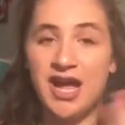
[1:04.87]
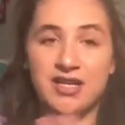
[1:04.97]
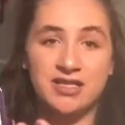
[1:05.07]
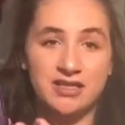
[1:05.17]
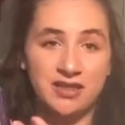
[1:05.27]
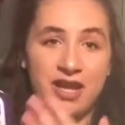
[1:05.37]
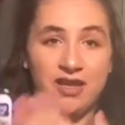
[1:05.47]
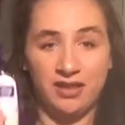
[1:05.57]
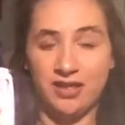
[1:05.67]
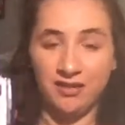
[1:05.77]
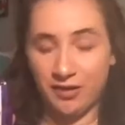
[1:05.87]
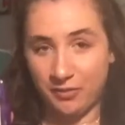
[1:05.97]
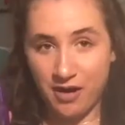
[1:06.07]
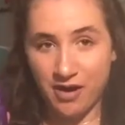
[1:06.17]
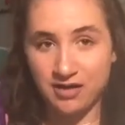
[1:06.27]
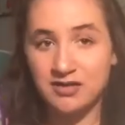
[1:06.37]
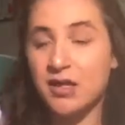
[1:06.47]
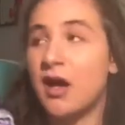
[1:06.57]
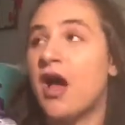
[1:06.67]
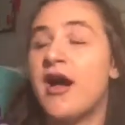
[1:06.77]
I just like Clean and Clear
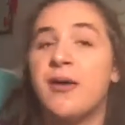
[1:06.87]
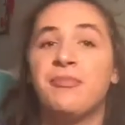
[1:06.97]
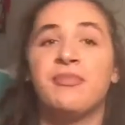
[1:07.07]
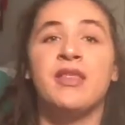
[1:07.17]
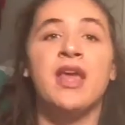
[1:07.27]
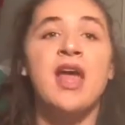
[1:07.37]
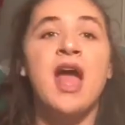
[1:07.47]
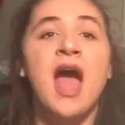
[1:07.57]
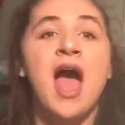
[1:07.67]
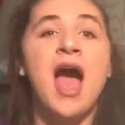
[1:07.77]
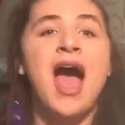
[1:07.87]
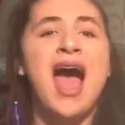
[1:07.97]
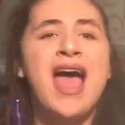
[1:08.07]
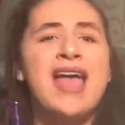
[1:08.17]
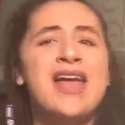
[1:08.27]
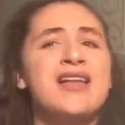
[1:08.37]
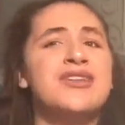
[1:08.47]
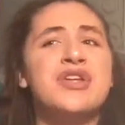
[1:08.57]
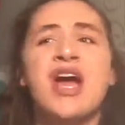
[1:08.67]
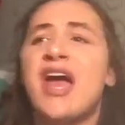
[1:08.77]
products. I
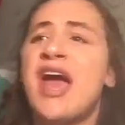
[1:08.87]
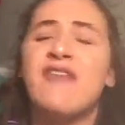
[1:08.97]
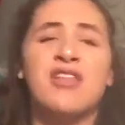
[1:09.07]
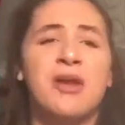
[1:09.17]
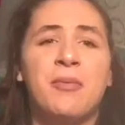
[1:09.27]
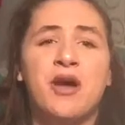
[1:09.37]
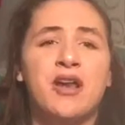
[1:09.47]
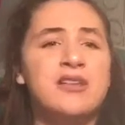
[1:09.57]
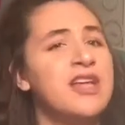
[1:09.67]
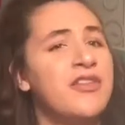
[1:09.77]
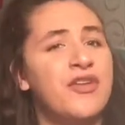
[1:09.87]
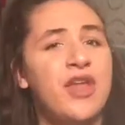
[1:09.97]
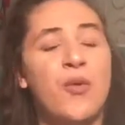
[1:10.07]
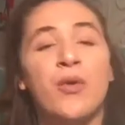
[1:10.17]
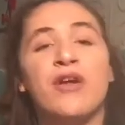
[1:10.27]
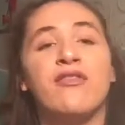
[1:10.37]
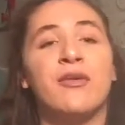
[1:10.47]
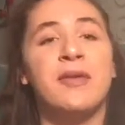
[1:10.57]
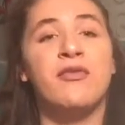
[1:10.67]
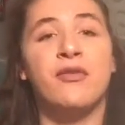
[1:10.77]
do not have a lot of products out there that work
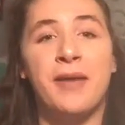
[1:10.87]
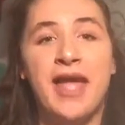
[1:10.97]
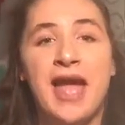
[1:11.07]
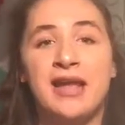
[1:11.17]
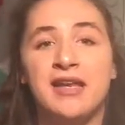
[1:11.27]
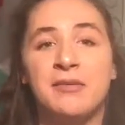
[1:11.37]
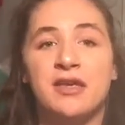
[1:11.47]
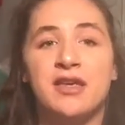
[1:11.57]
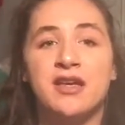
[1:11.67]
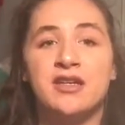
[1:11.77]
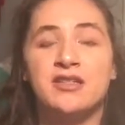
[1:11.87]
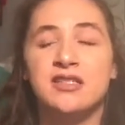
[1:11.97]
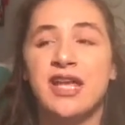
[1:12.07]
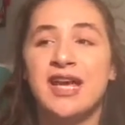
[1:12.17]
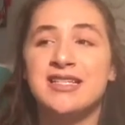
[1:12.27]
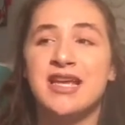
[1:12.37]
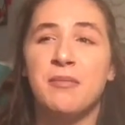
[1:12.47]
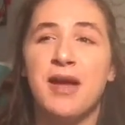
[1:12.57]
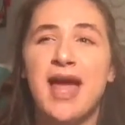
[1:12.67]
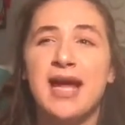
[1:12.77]
for me for my acne because, like I
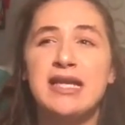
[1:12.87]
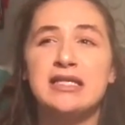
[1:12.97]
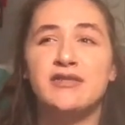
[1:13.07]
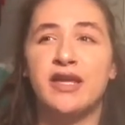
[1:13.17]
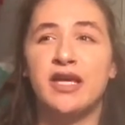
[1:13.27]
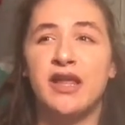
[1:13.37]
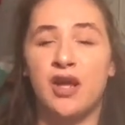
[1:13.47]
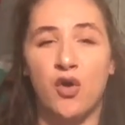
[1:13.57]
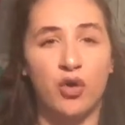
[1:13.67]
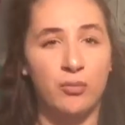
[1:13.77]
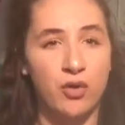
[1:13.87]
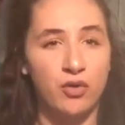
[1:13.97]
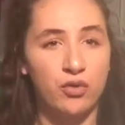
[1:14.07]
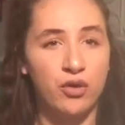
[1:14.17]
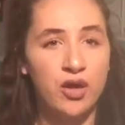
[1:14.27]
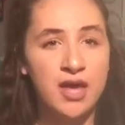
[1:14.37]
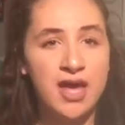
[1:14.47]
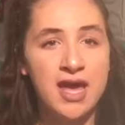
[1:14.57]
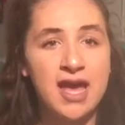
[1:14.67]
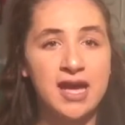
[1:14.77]
said, my acne is very like a hormonal
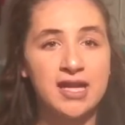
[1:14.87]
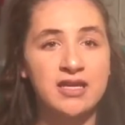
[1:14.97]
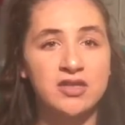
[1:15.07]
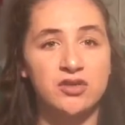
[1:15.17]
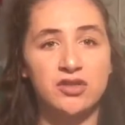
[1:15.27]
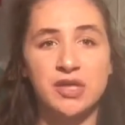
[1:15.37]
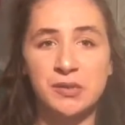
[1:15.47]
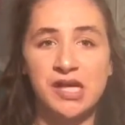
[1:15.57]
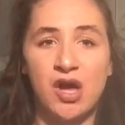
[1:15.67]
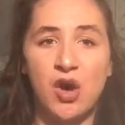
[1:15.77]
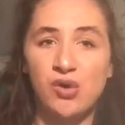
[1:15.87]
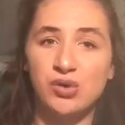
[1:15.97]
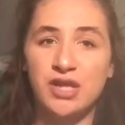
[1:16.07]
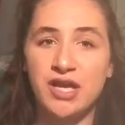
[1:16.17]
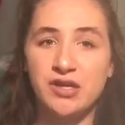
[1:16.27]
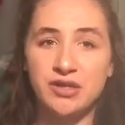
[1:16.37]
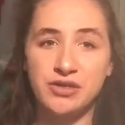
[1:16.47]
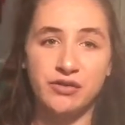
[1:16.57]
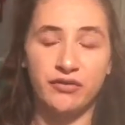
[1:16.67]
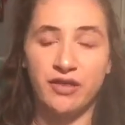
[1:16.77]
acne, so there's not really a whole lot you can
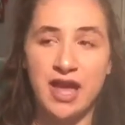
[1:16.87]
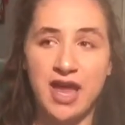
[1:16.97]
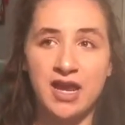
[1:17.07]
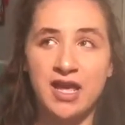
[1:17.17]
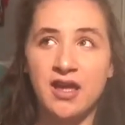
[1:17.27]
do for that.